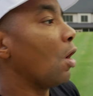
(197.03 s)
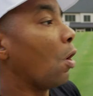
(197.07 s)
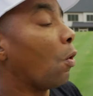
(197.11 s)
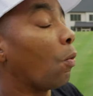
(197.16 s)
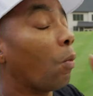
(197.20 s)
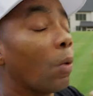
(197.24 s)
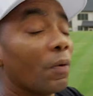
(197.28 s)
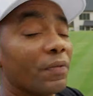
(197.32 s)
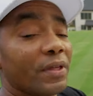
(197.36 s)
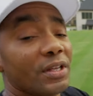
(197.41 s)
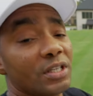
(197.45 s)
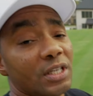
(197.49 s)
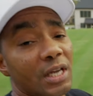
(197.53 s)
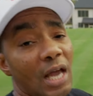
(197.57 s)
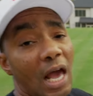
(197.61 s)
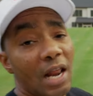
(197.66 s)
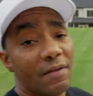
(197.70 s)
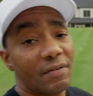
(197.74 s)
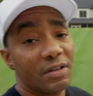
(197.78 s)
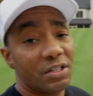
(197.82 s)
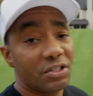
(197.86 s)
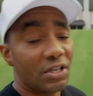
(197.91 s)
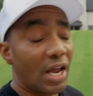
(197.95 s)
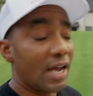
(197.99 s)
One thing that's kind
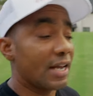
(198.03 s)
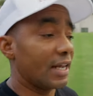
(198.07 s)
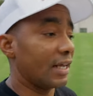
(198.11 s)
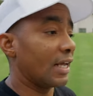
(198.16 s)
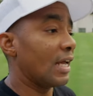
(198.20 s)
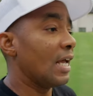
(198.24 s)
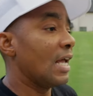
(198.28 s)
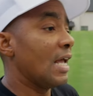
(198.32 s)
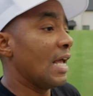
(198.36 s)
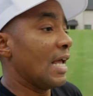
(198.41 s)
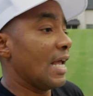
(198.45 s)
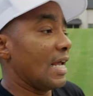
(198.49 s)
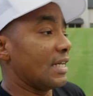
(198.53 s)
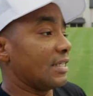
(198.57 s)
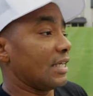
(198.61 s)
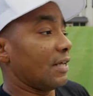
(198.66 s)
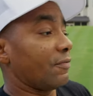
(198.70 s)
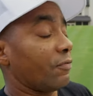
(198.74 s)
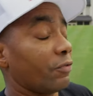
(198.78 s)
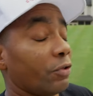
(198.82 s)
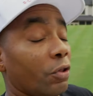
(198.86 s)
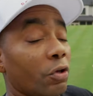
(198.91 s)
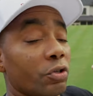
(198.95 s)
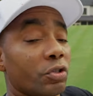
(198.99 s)
of exciting is that
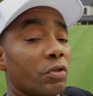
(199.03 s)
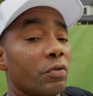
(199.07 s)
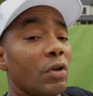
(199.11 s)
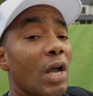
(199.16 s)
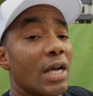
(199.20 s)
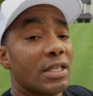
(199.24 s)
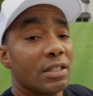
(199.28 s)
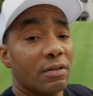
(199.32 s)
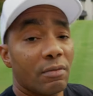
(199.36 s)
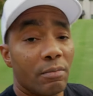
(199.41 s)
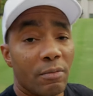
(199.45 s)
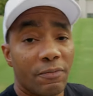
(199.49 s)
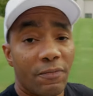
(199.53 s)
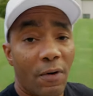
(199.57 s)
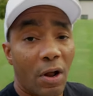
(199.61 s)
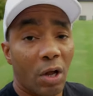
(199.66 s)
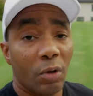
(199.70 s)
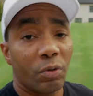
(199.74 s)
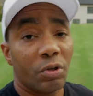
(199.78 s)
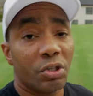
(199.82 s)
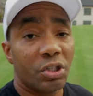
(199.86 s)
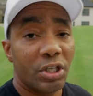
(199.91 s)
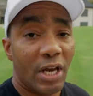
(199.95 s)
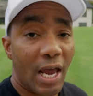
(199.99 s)
for those of you guys that have been
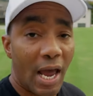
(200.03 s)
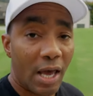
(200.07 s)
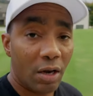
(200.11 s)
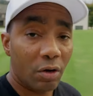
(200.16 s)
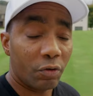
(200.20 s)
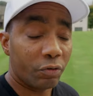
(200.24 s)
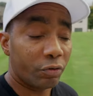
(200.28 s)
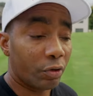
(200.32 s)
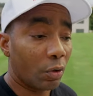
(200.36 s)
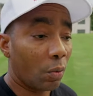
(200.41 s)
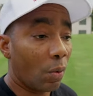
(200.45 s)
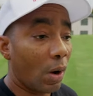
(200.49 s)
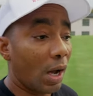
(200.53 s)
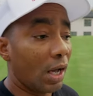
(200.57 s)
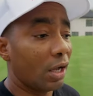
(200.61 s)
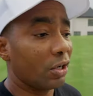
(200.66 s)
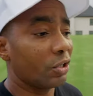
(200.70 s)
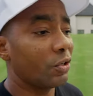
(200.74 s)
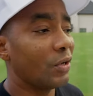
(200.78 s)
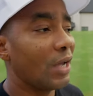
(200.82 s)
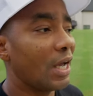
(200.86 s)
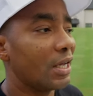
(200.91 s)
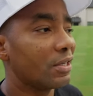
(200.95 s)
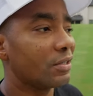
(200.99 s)
following the channel for a while,
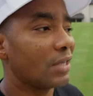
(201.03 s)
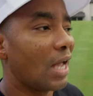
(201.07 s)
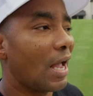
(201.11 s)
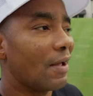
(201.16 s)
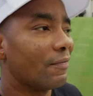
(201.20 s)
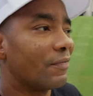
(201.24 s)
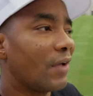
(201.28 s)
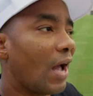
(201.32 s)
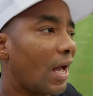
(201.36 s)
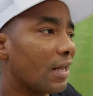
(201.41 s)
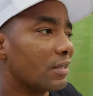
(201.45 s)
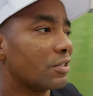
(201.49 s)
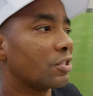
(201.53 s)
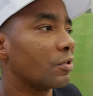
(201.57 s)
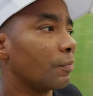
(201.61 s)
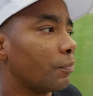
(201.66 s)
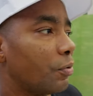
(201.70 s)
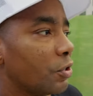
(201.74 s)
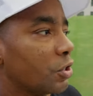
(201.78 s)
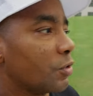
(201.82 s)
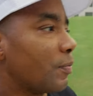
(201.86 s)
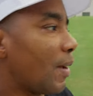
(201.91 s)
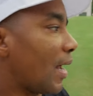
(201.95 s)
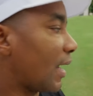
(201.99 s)
you guys, I've gotten some
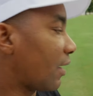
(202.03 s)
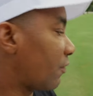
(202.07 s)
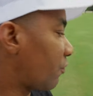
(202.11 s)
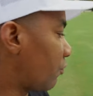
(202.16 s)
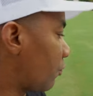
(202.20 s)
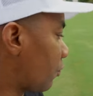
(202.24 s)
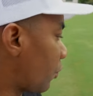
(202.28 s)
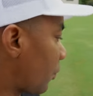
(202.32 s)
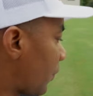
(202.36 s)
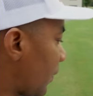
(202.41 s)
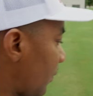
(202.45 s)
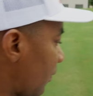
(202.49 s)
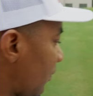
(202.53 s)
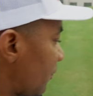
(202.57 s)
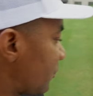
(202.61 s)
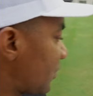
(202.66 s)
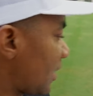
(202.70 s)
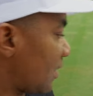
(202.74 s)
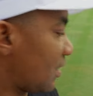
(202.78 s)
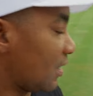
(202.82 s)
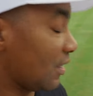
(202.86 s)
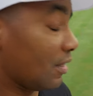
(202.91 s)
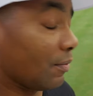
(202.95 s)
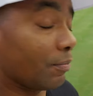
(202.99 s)
pushback from where people have
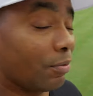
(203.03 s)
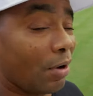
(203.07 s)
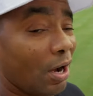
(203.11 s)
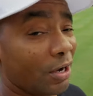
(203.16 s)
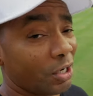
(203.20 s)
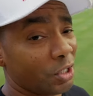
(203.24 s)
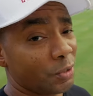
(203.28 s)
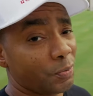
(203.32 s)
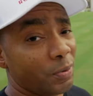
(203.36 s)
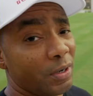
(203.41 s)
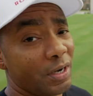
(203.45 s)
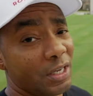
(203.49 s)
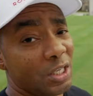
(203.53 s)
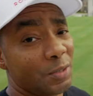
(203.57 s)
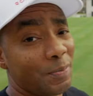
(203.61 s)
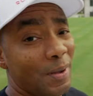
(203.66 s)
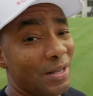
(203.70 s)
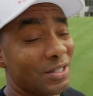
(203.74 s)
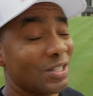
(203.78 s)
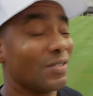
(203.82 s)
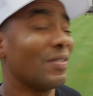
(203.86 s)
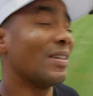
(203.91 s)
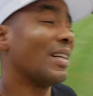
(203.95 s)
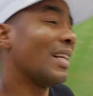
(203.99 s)
said that the product is pretty
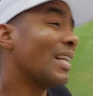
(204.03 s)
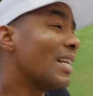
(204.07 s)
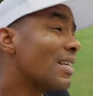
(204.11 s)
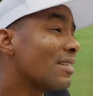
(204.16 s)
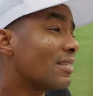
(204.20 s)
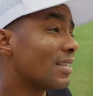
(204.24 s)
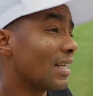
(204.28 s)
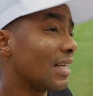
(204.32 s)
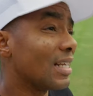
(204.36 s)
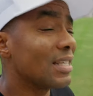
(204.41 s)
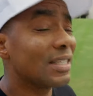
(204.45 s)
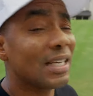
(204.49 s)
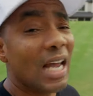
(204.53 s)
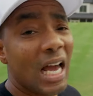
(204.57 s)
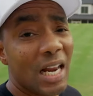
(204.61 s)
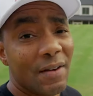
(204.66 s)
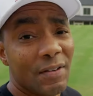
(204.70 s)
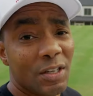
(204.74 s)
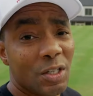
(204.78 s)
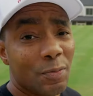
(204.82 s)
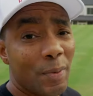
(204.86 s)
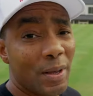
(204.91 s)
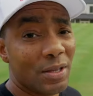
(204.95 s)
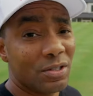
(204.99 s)
expensive. And it is, it is kind of
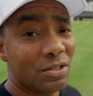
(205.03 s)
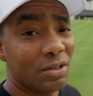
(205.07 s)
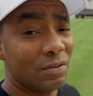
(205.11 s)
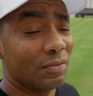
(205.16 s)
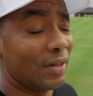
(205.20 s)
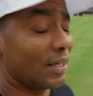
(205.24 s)
expensive.